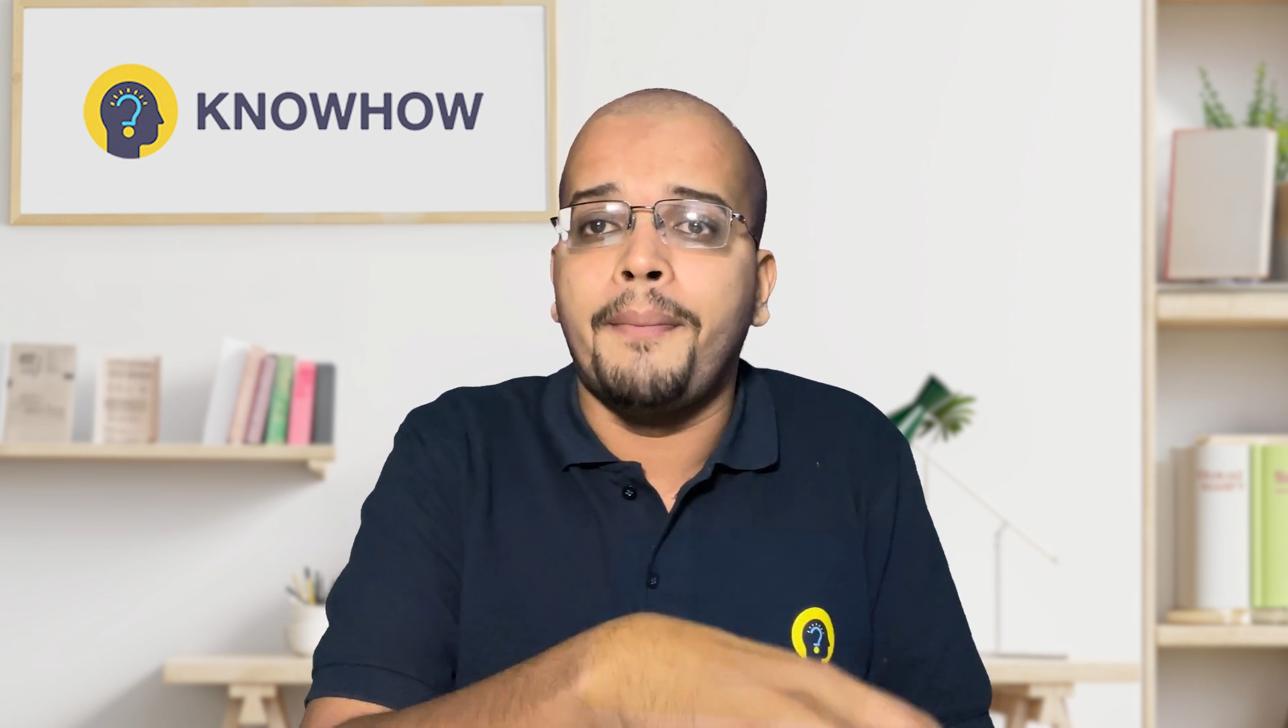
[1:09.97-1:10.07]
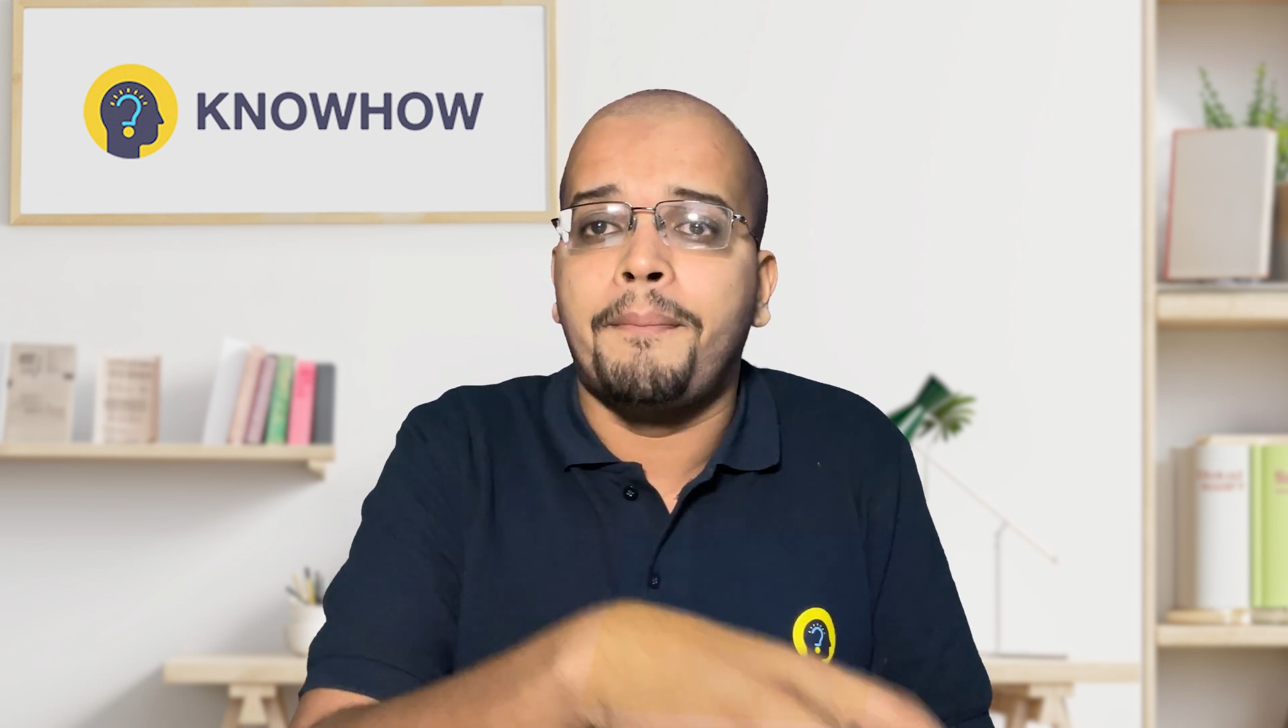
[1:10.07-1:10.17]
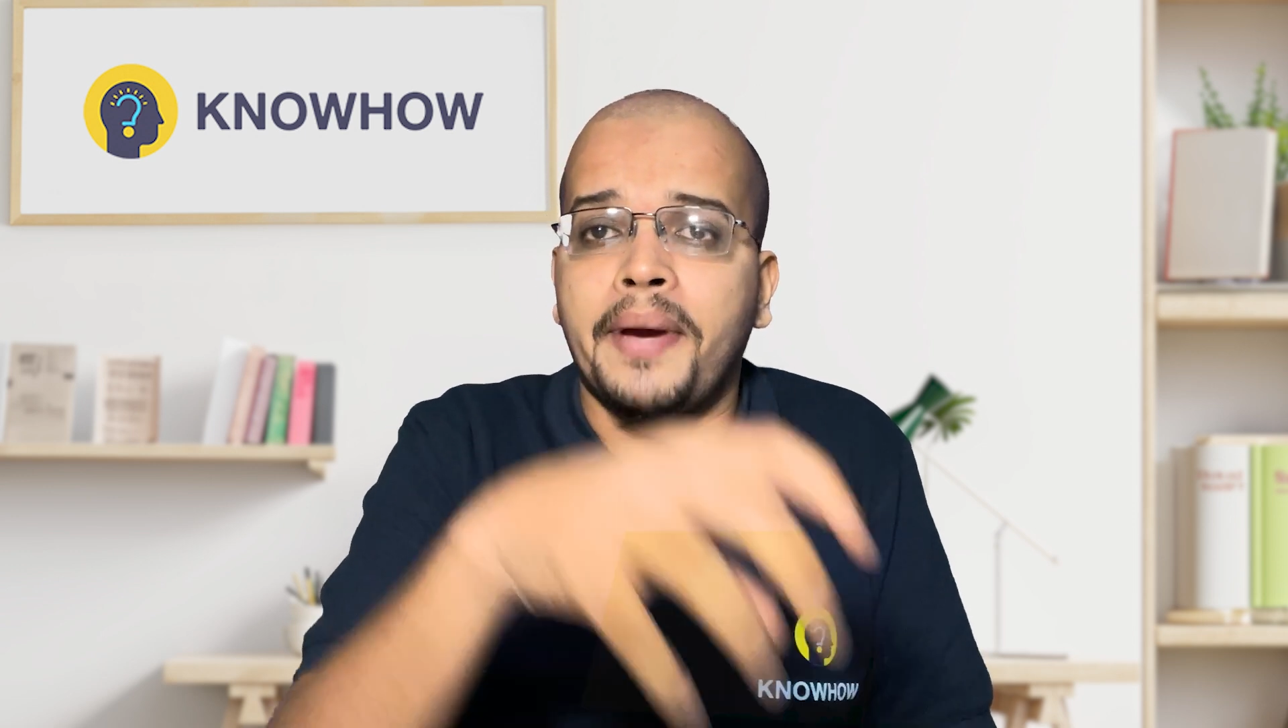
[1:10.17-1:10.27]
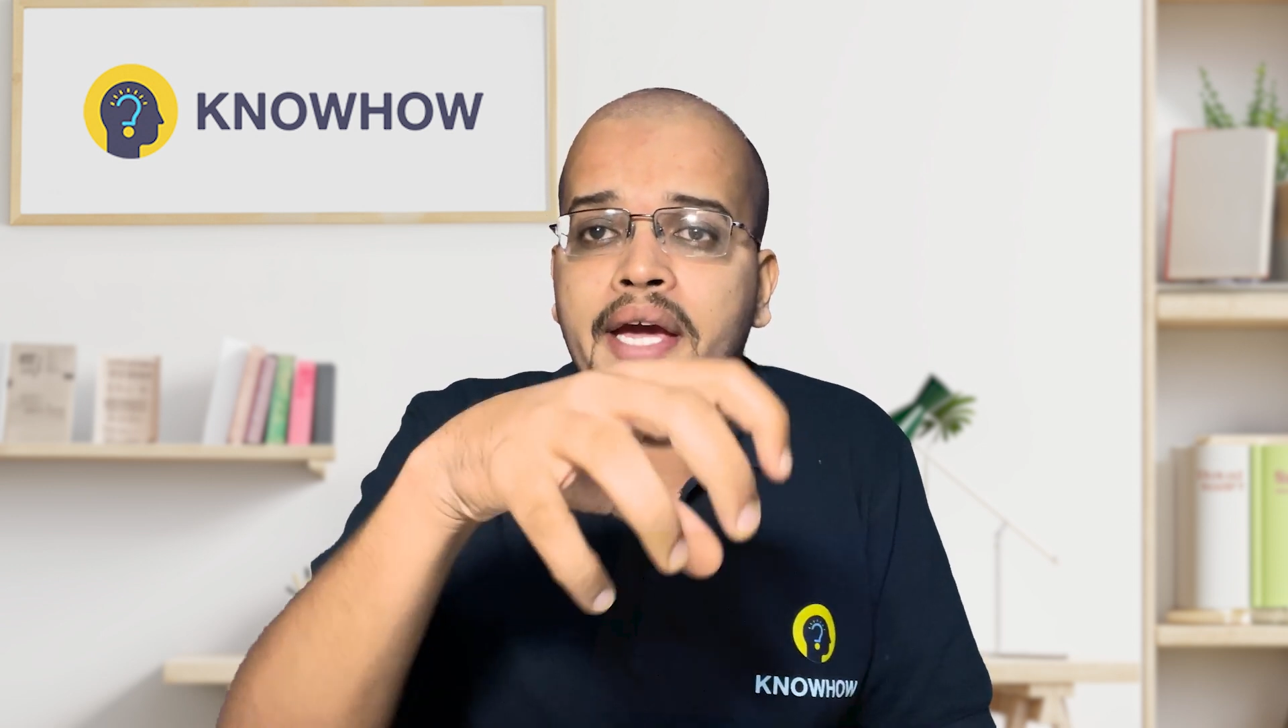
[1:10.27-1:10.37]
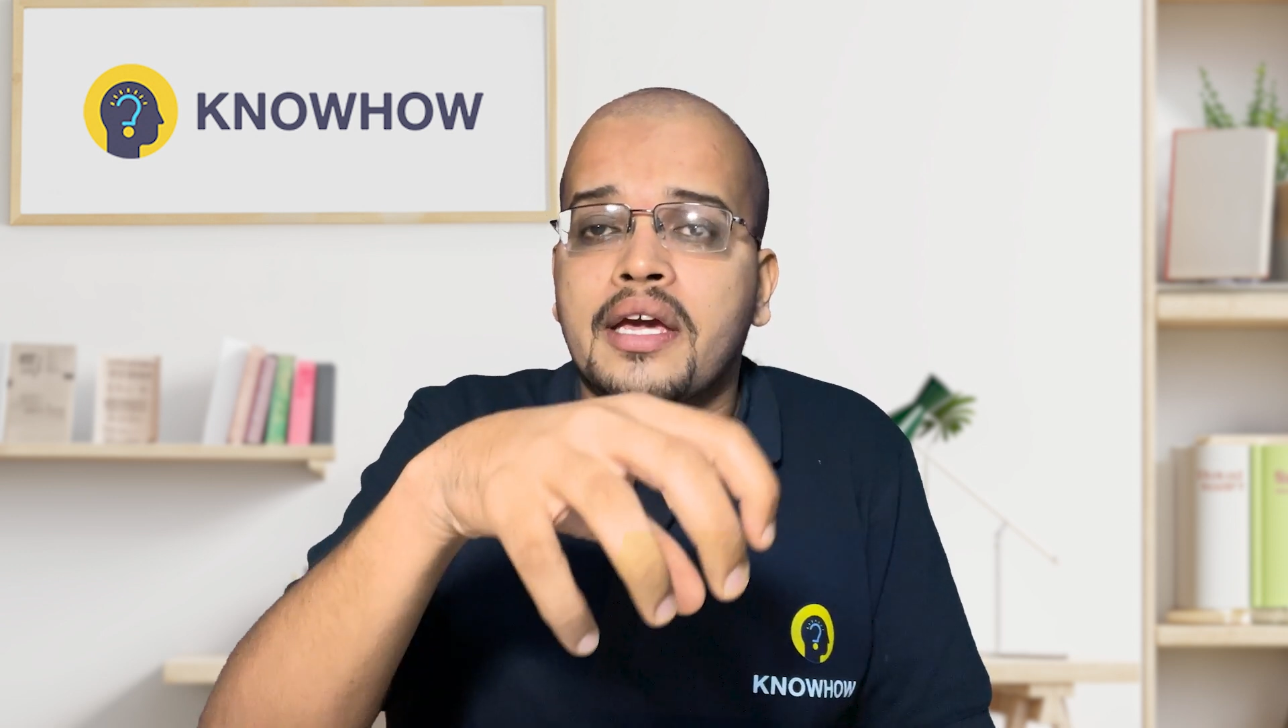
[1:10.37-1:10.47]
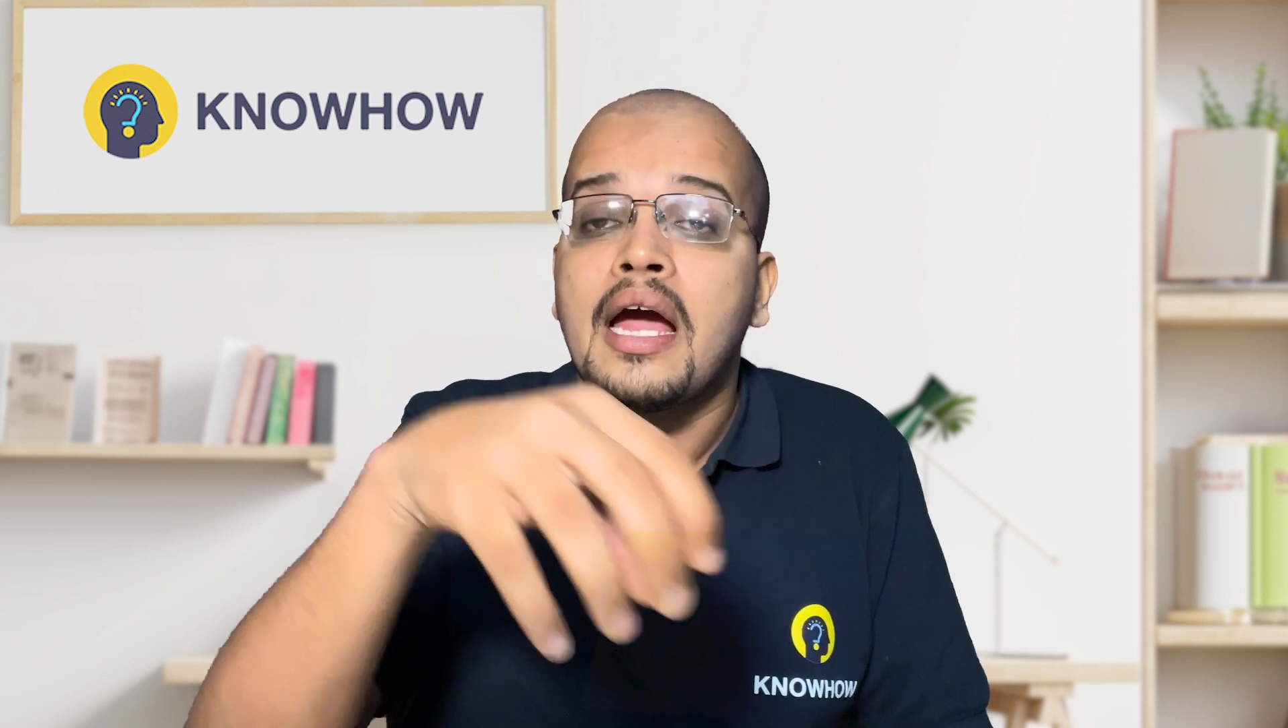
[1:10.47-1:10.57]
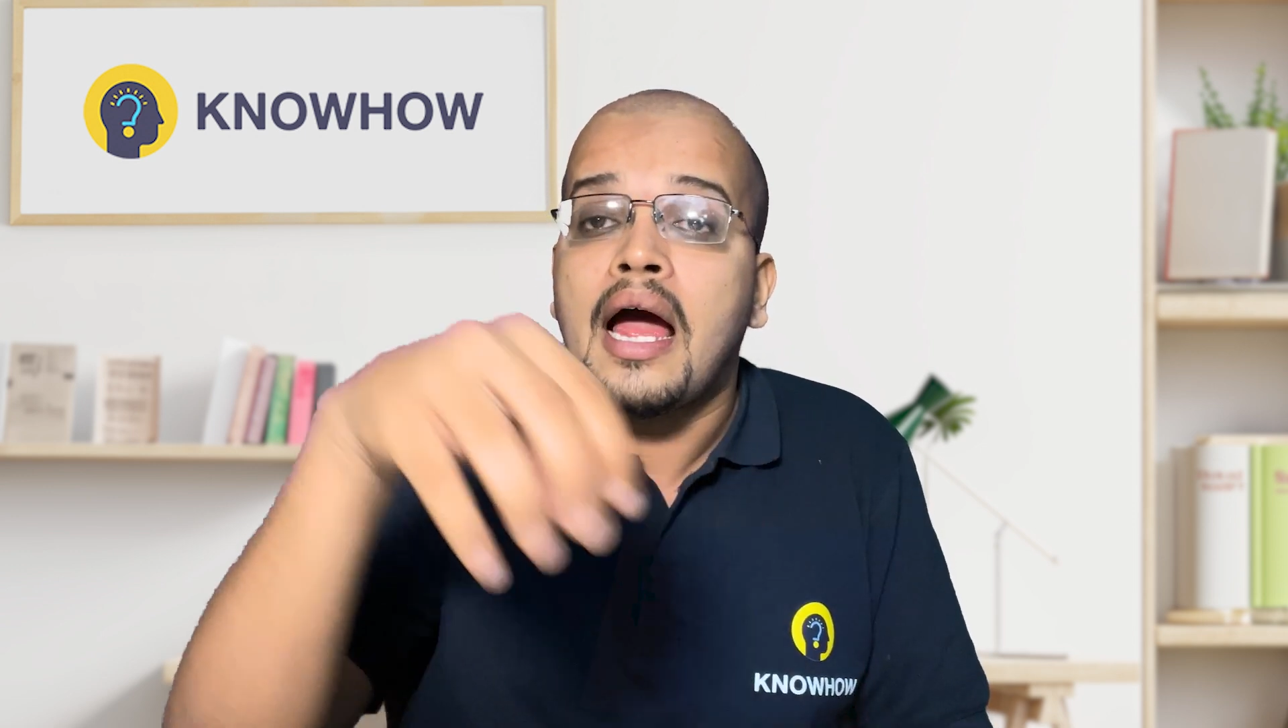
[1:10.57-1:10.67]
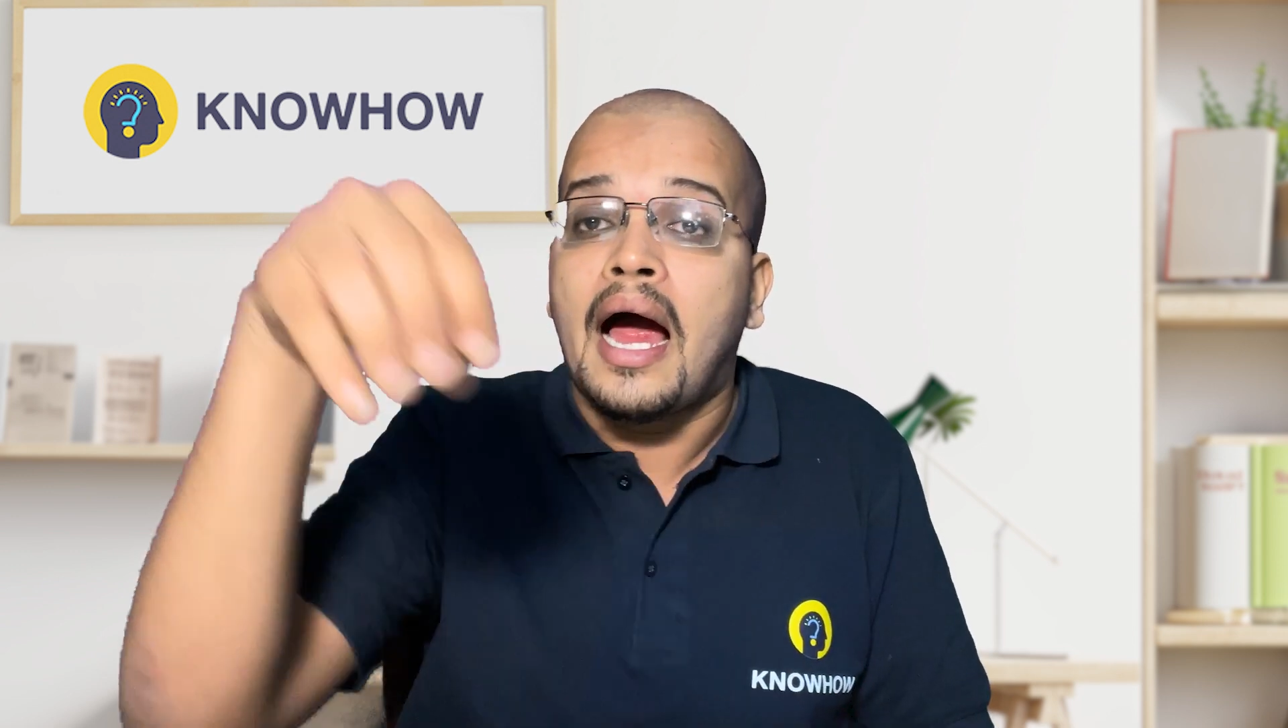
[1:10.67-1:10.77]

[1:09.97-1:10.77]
pick